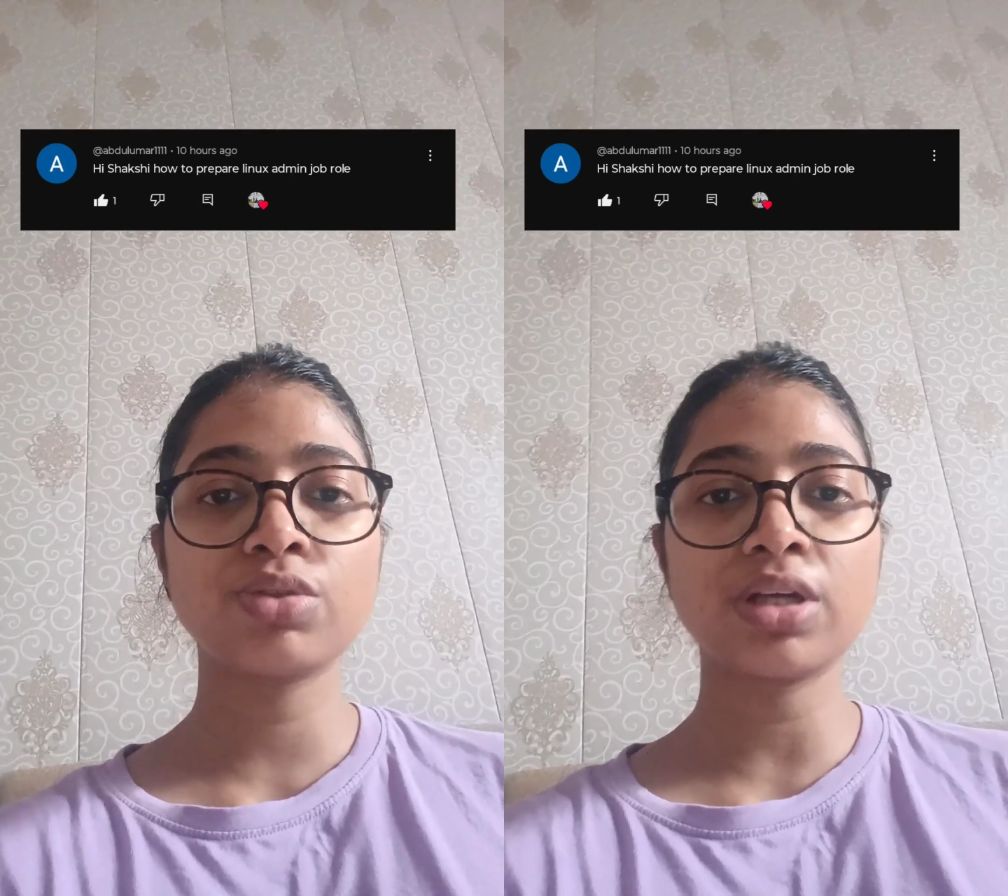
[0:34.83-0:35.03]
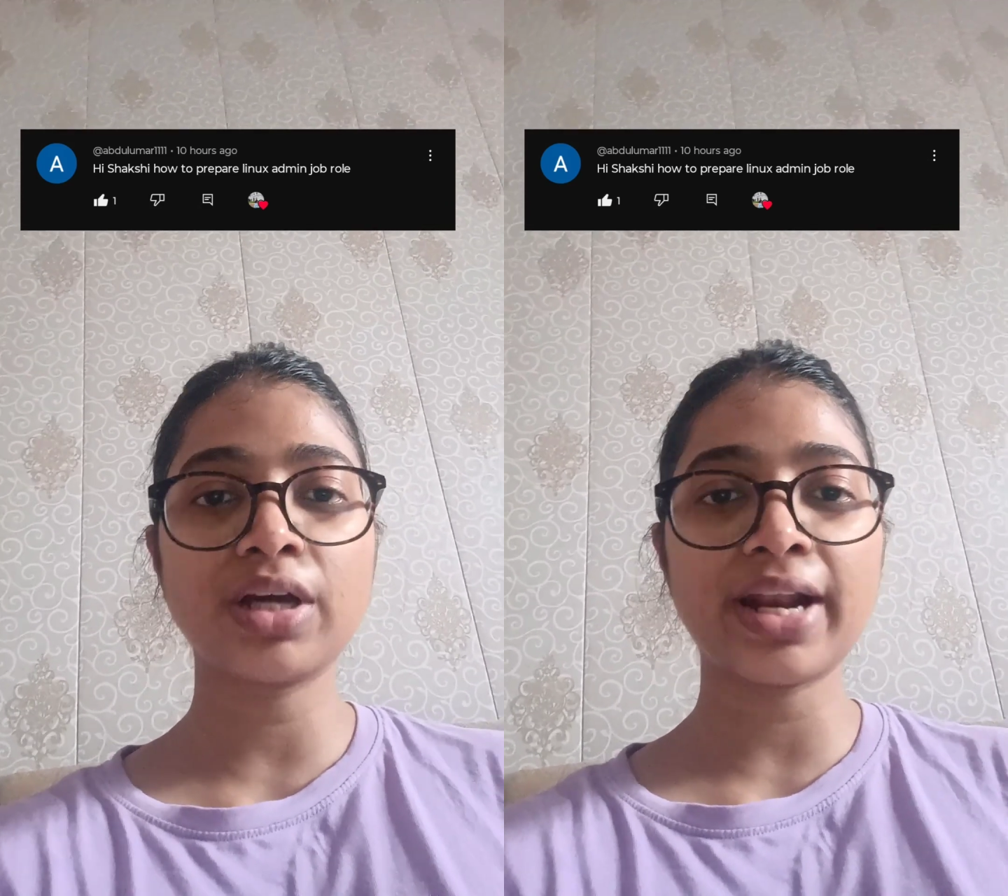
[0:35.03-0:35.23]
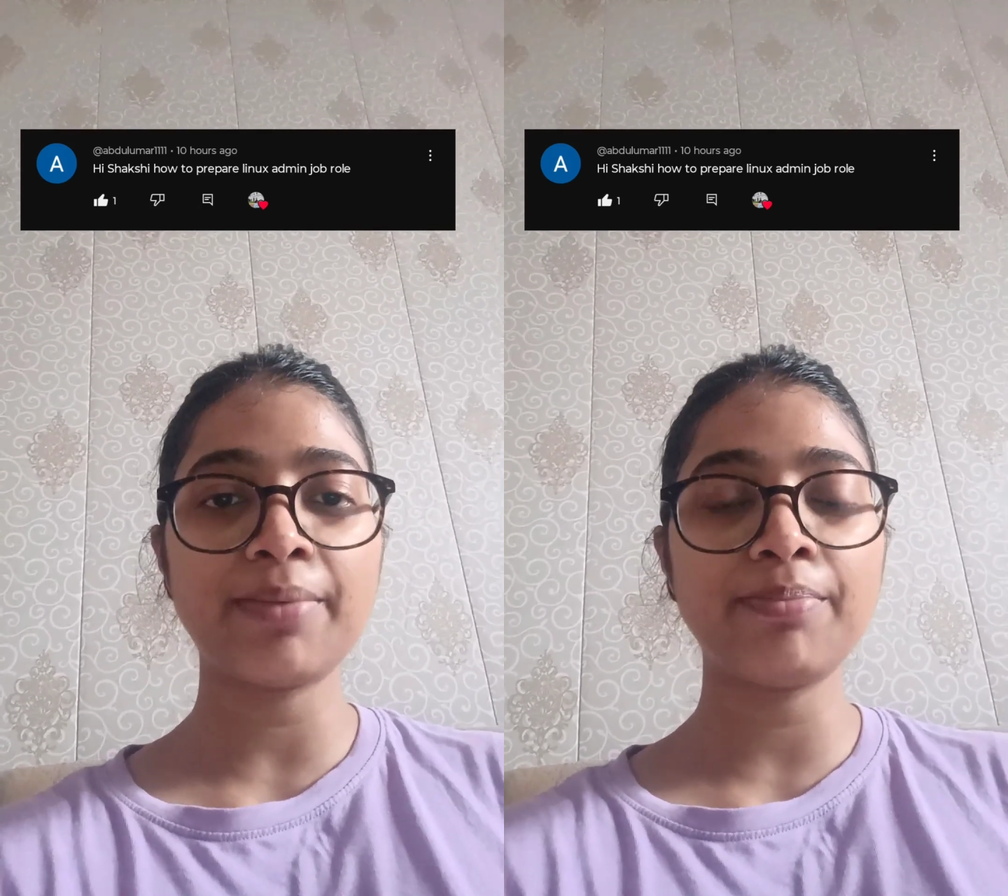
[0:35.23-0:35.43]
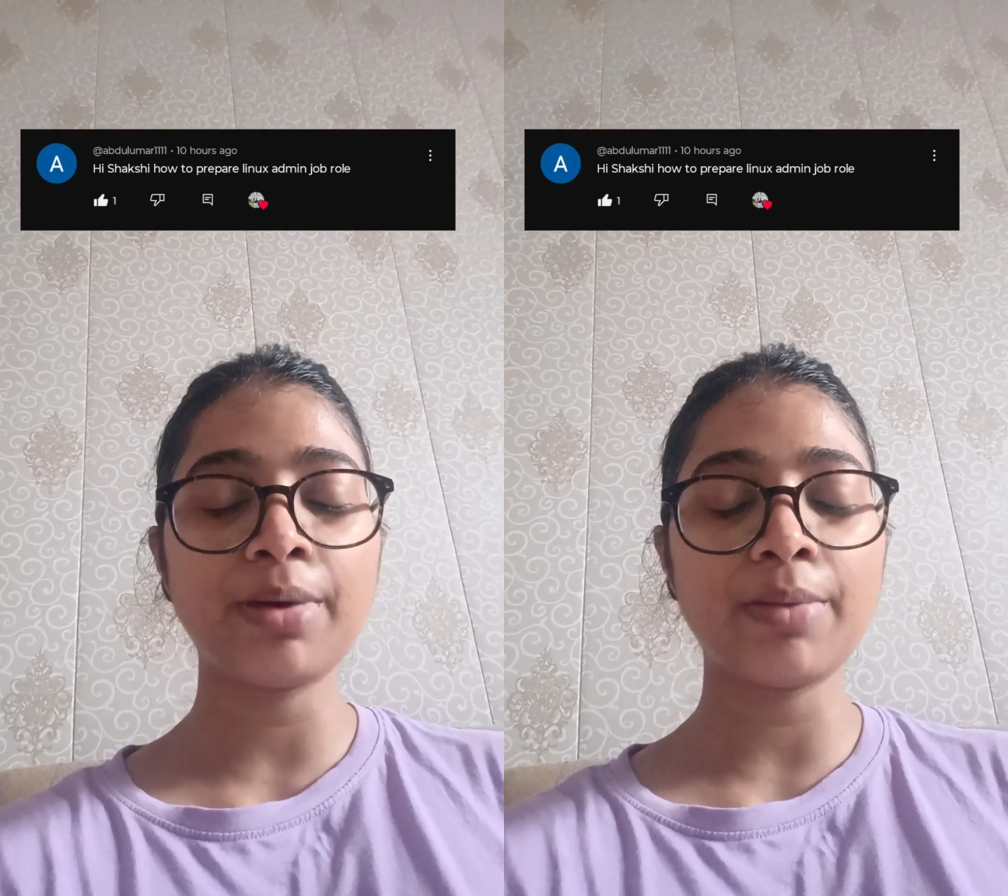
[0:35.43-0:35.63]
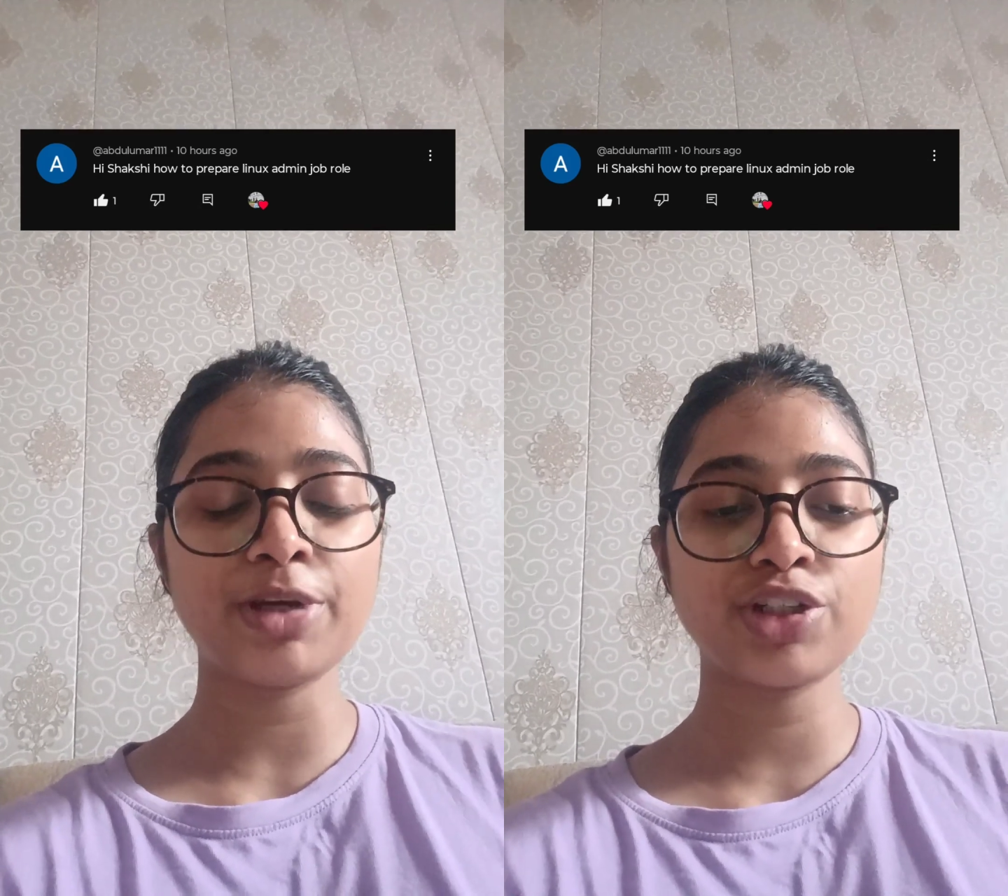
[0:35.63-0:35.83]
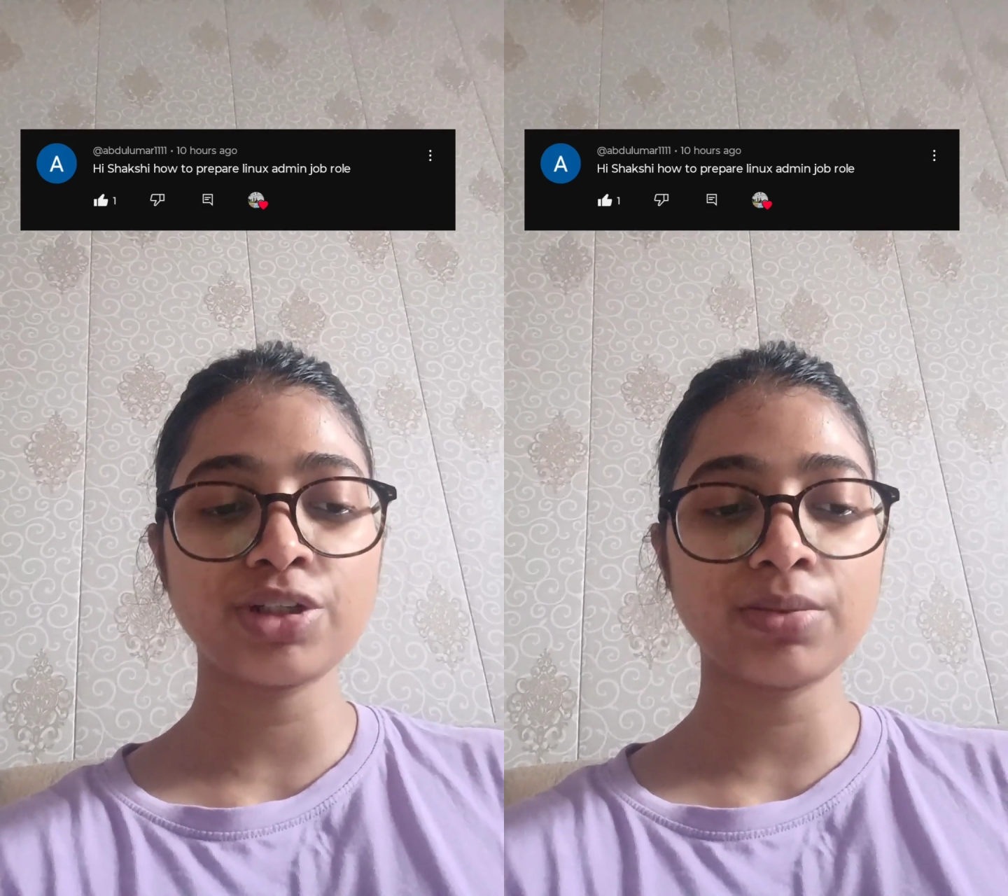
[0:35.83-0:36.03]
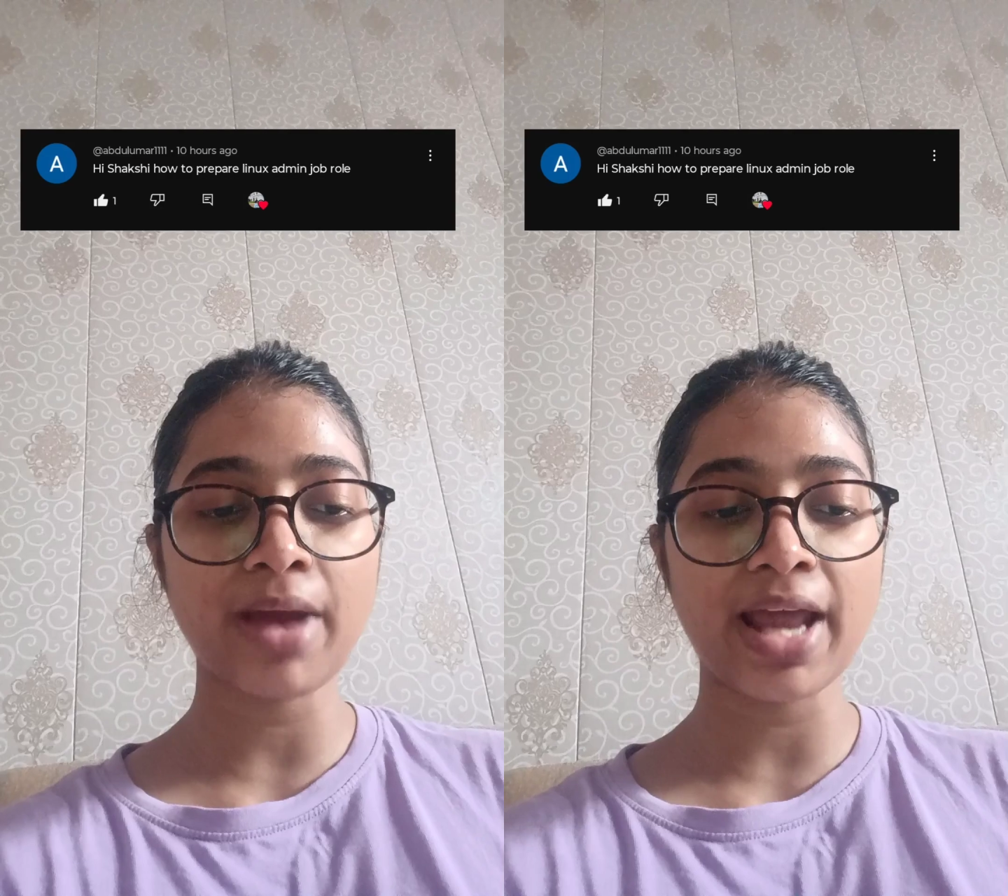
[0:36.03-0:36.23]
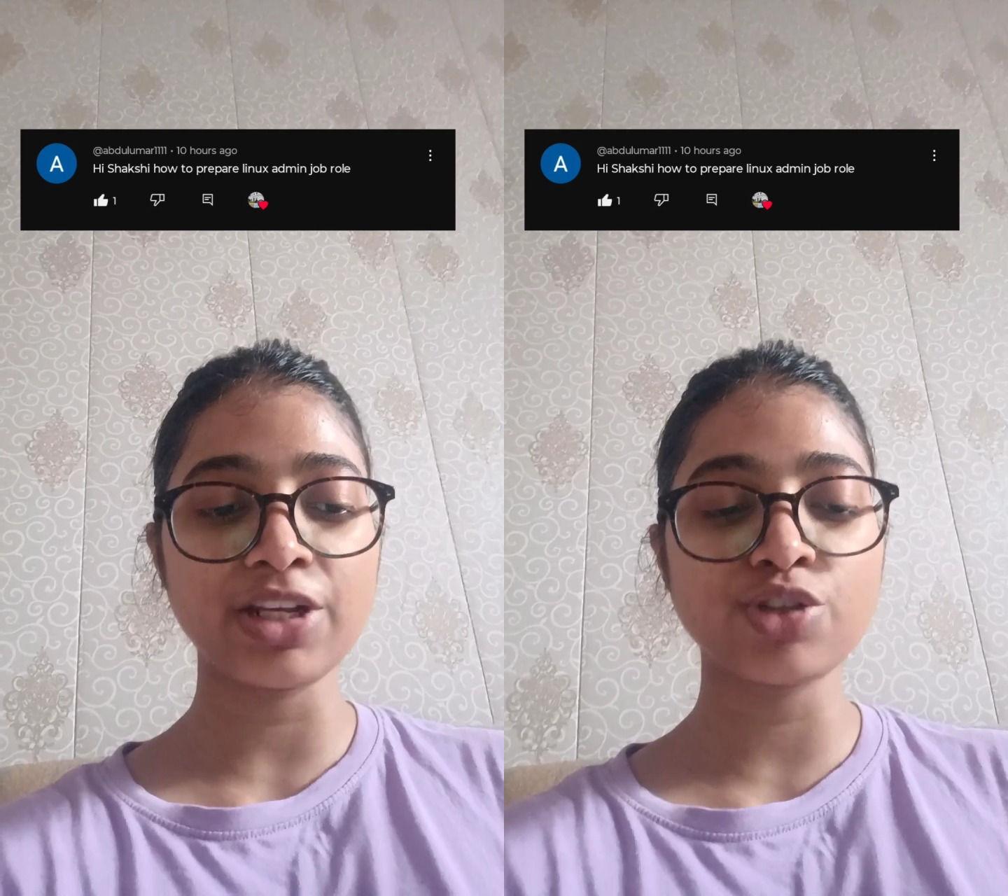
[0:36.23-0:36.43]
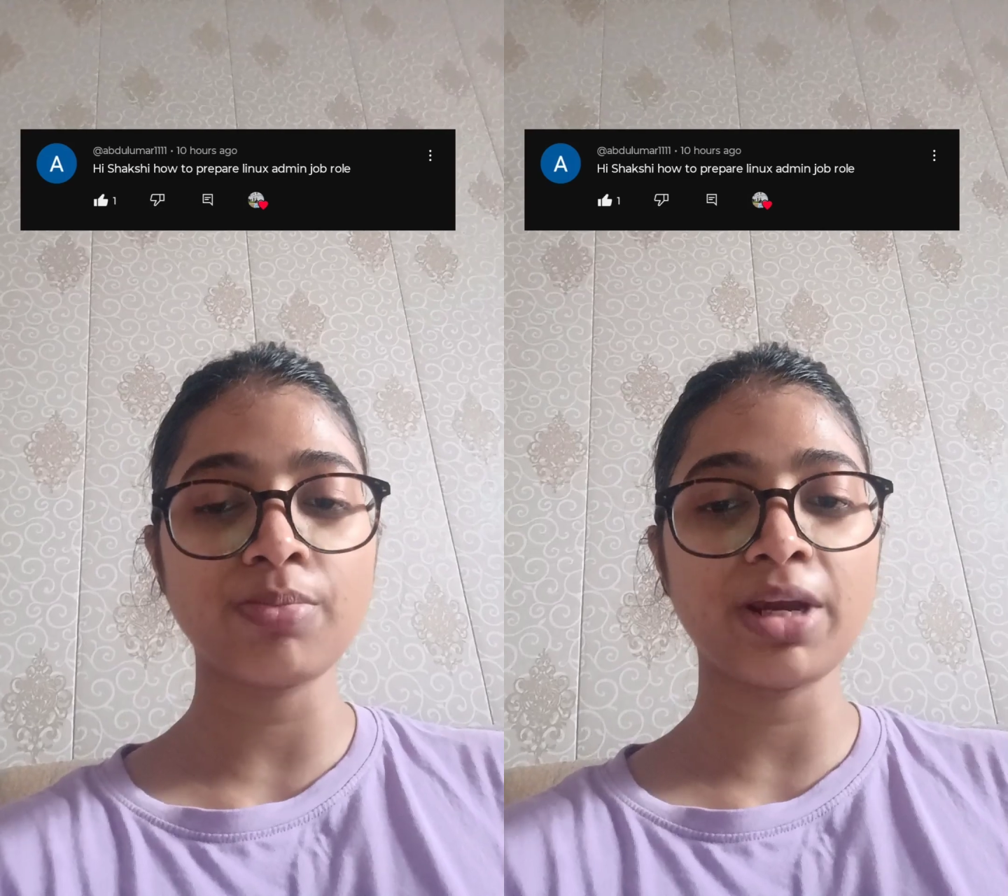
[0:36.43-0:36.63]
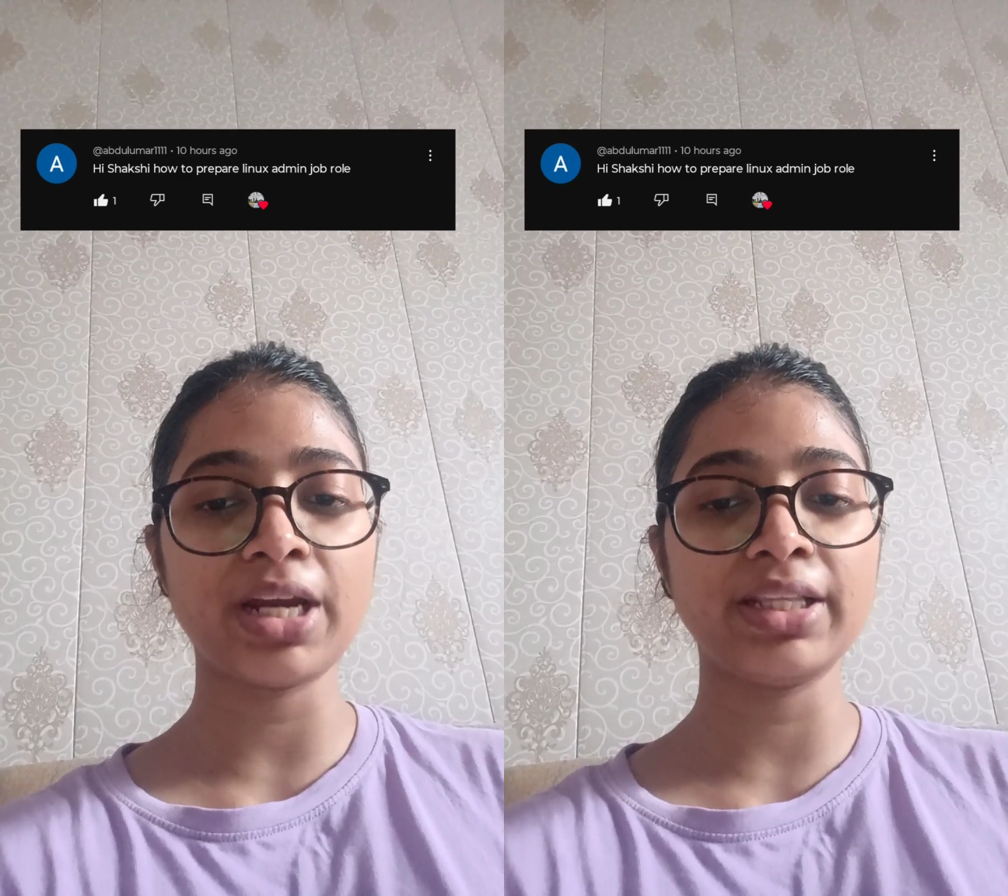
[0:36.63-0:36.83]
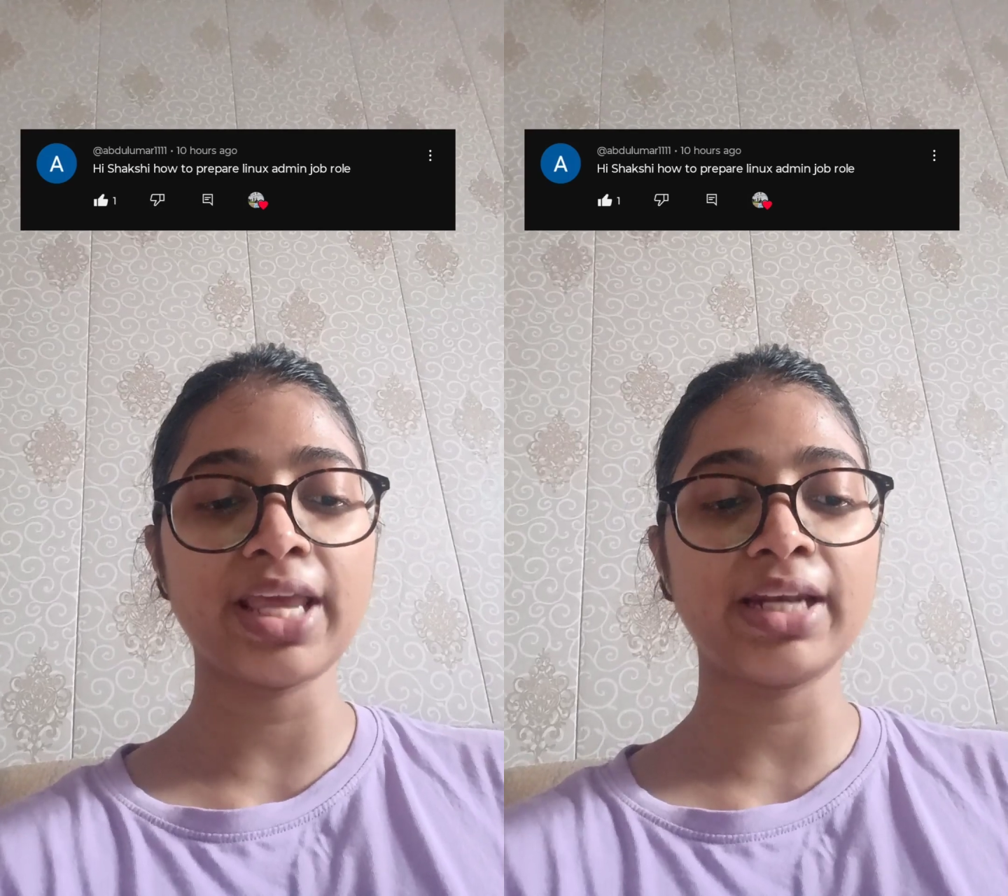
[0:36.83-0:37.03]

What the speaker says: user and permission management.